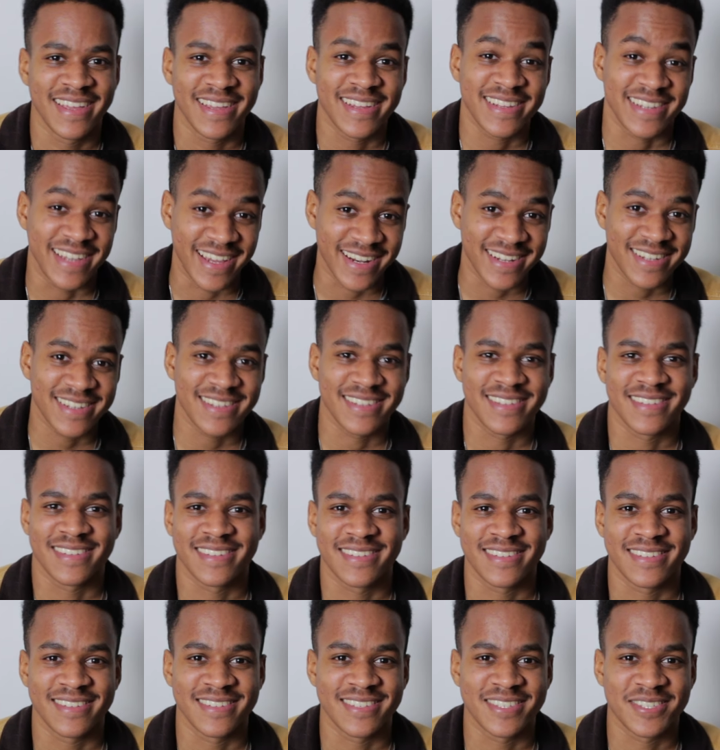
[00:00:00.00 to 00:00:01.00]
Get it?
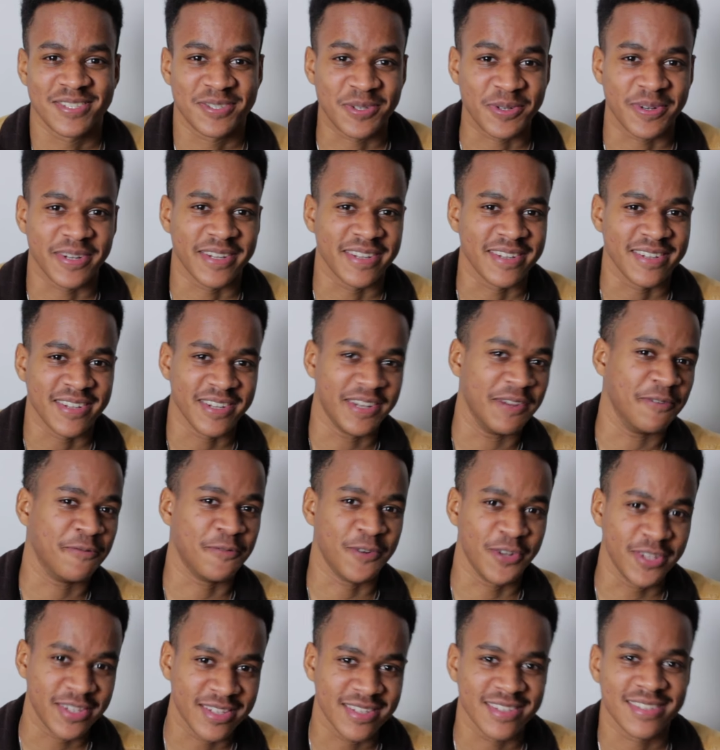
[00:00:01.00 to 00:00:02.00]
Shooting in the
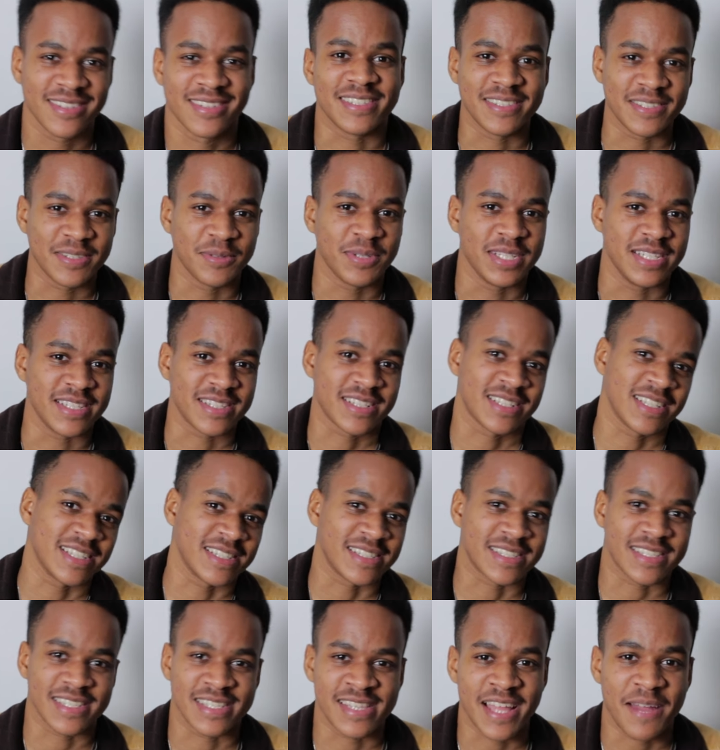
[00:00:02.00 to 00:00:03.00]
foot?
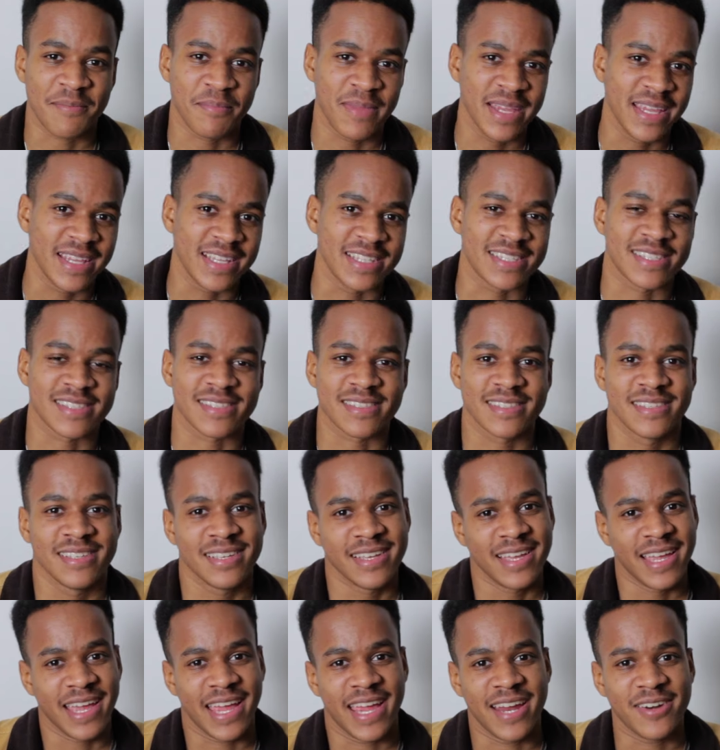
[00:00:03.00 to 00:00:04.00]
It's not me, it's
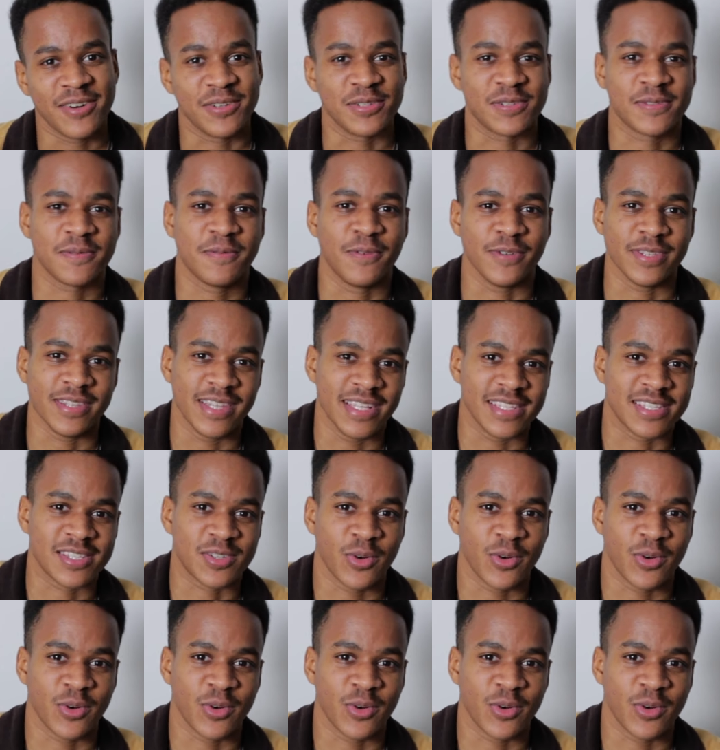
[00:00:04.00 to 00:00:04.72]
Aaron's foot that's